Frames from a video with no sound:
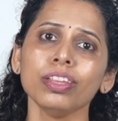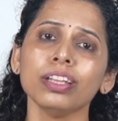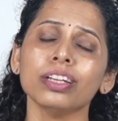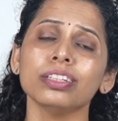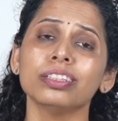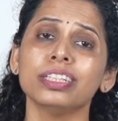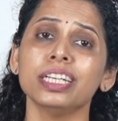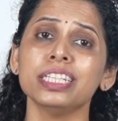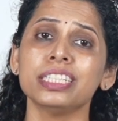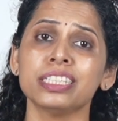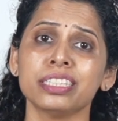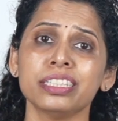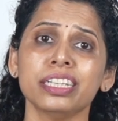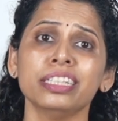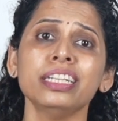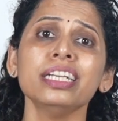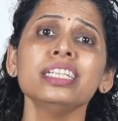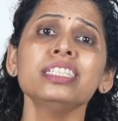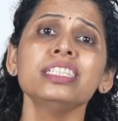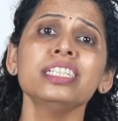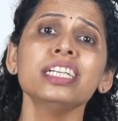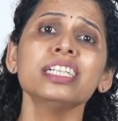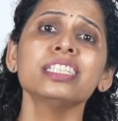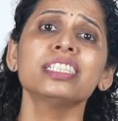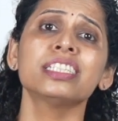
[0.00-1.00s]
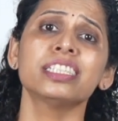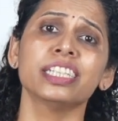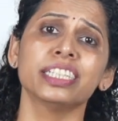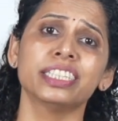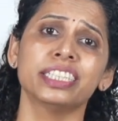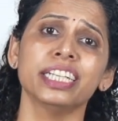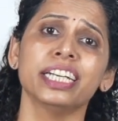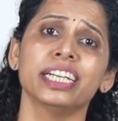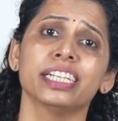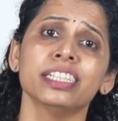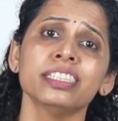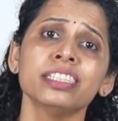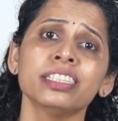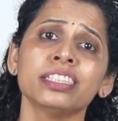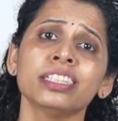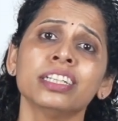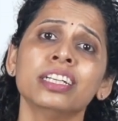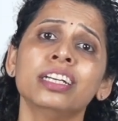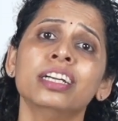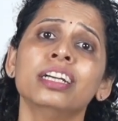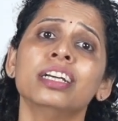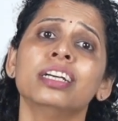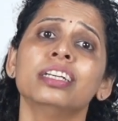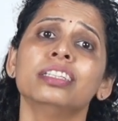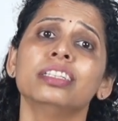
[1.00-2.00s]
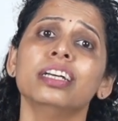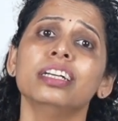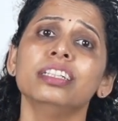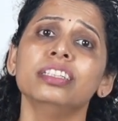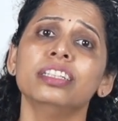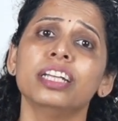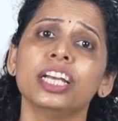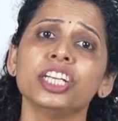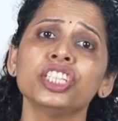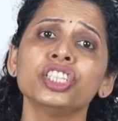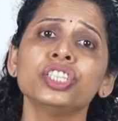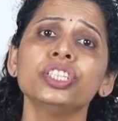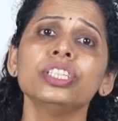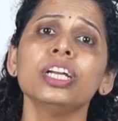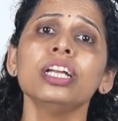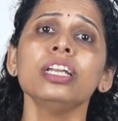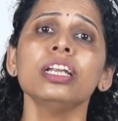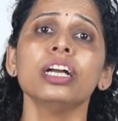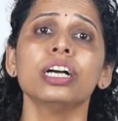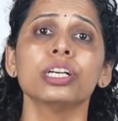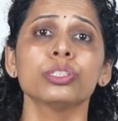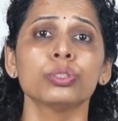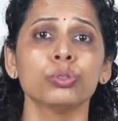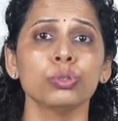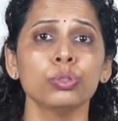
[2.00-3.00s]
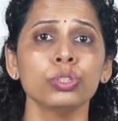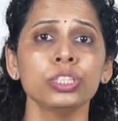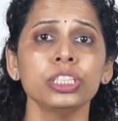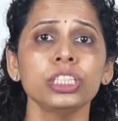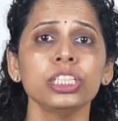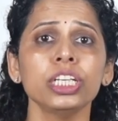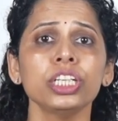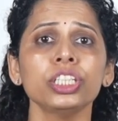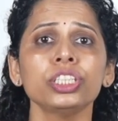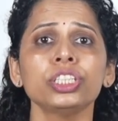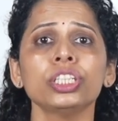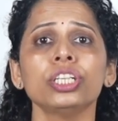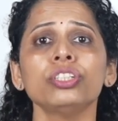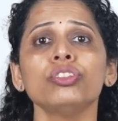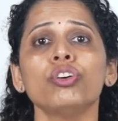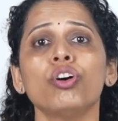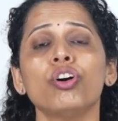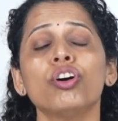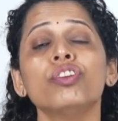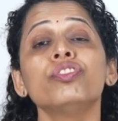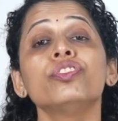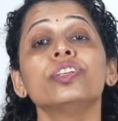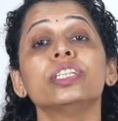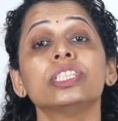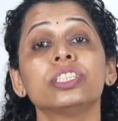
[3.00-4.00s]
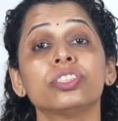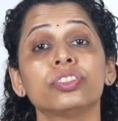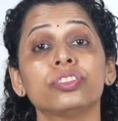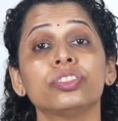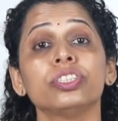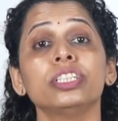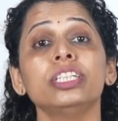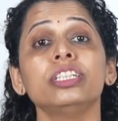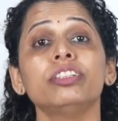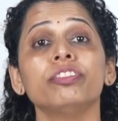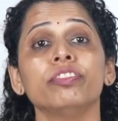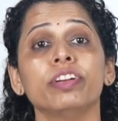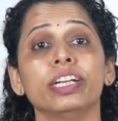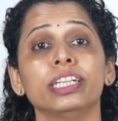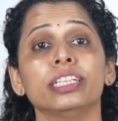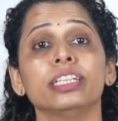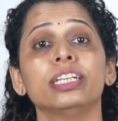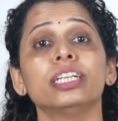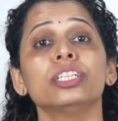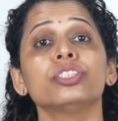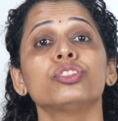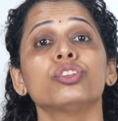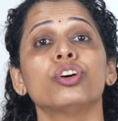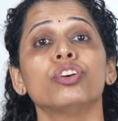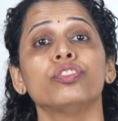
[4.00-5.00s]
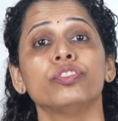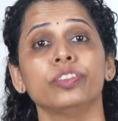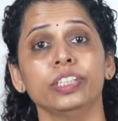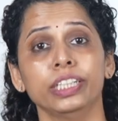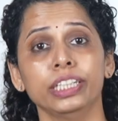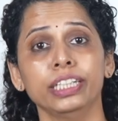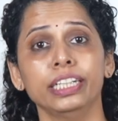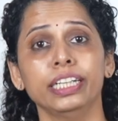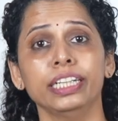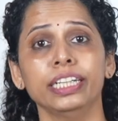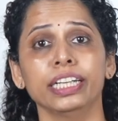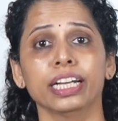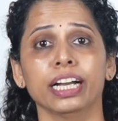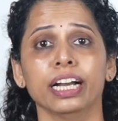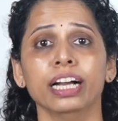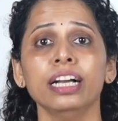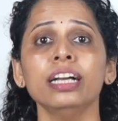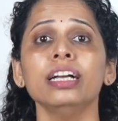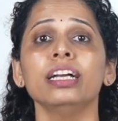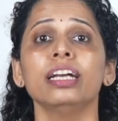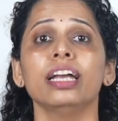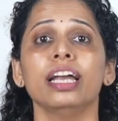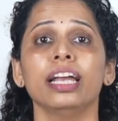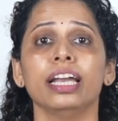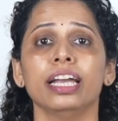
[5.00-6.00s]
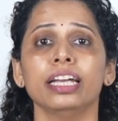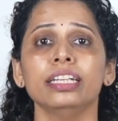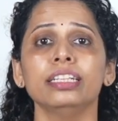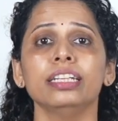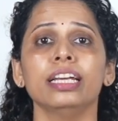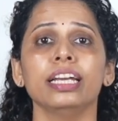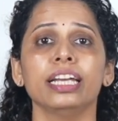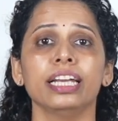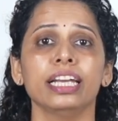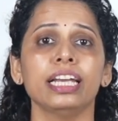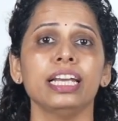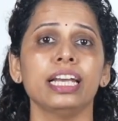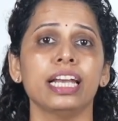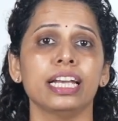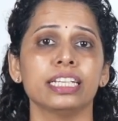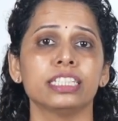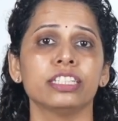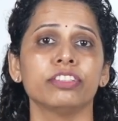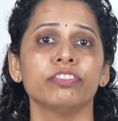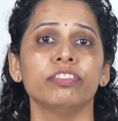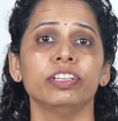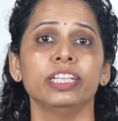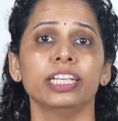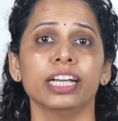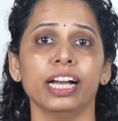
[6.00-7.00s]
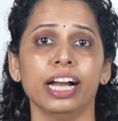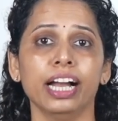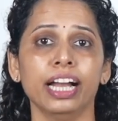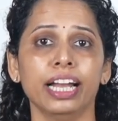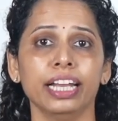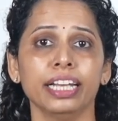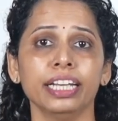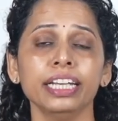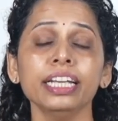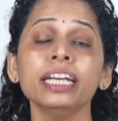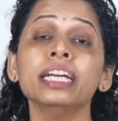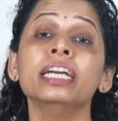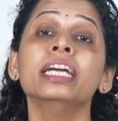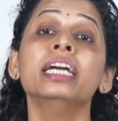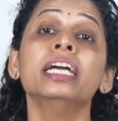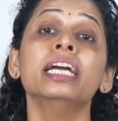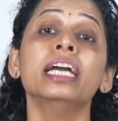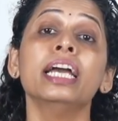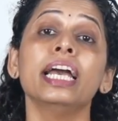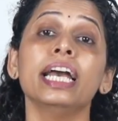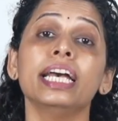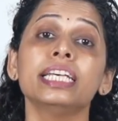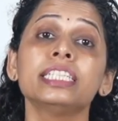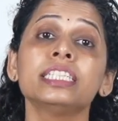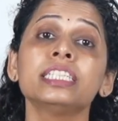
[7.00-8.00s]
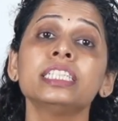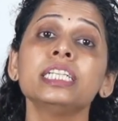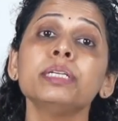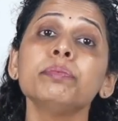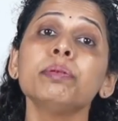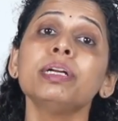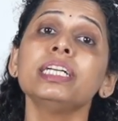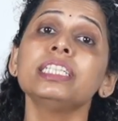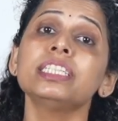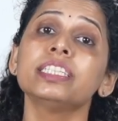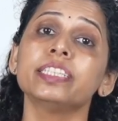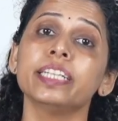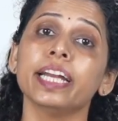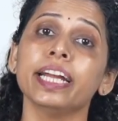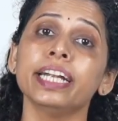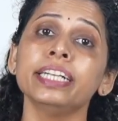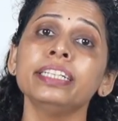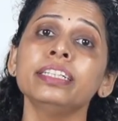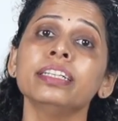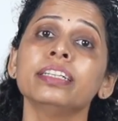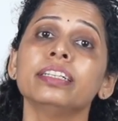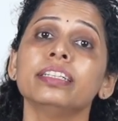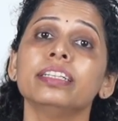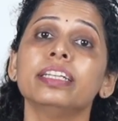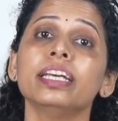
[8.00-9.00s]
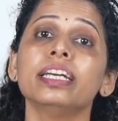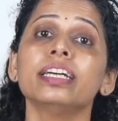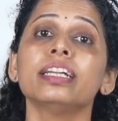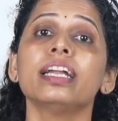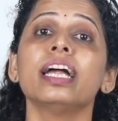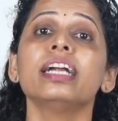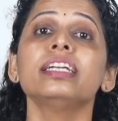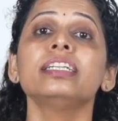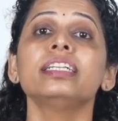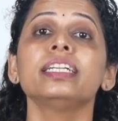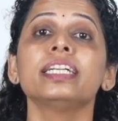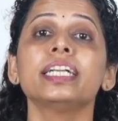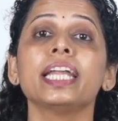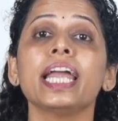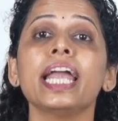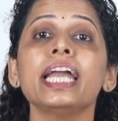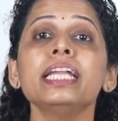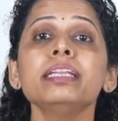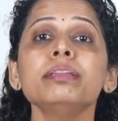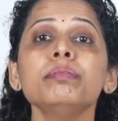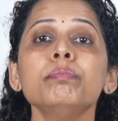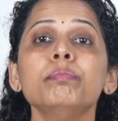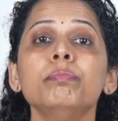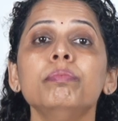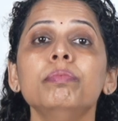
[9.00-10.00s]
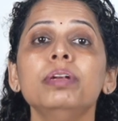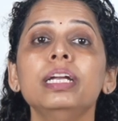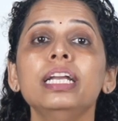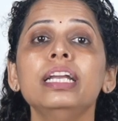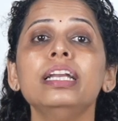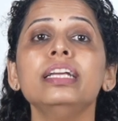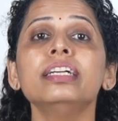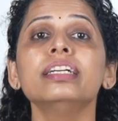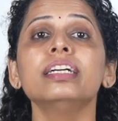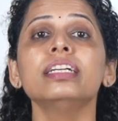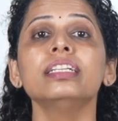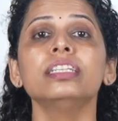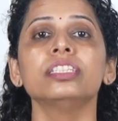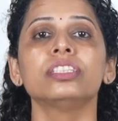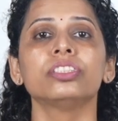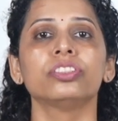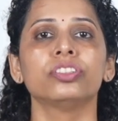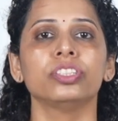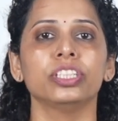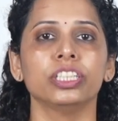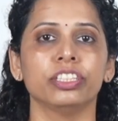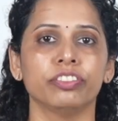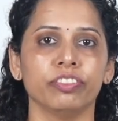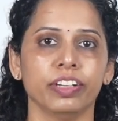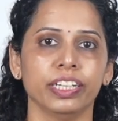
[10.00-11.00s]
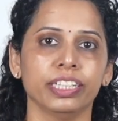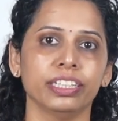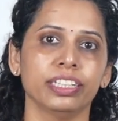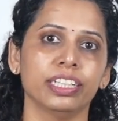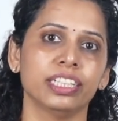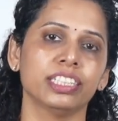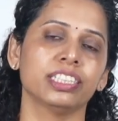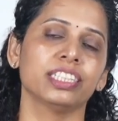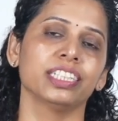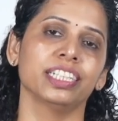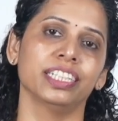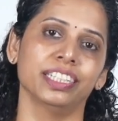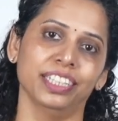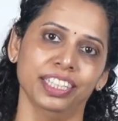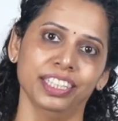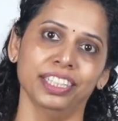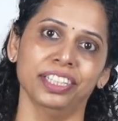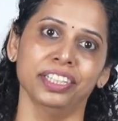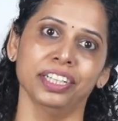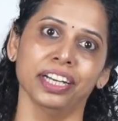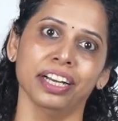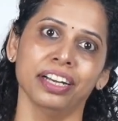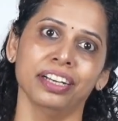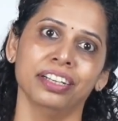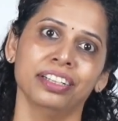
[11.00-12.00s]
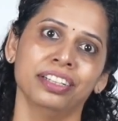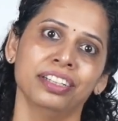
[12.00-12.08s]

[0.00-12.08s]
The statistics suggest the National Association of Street Vendors of India NASVI estimates that there are 10 million street vendors in India,